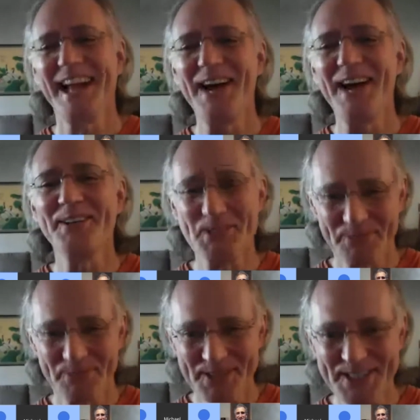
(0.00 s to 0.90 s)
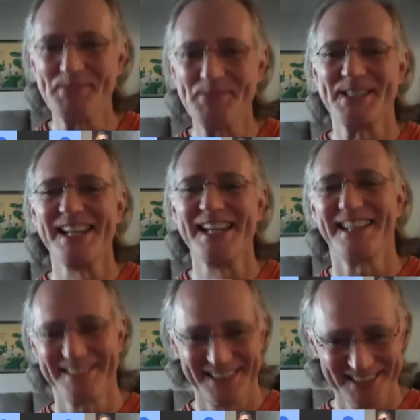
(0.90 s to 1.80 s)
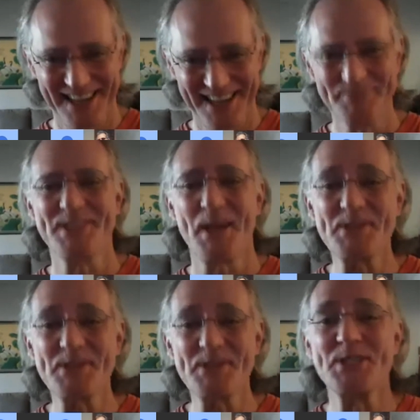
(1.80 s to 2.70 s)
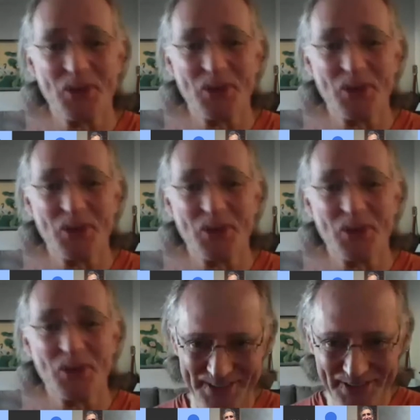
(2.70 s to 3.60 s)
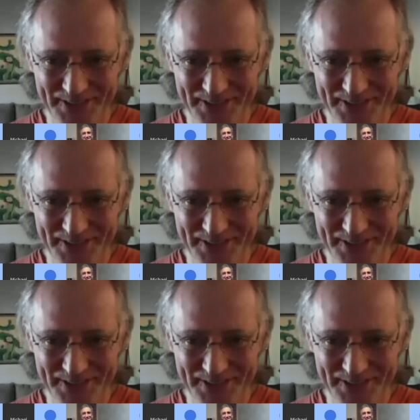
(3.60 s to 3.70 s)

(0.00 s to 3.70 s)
flower is a perception, and perceptions don't perceive.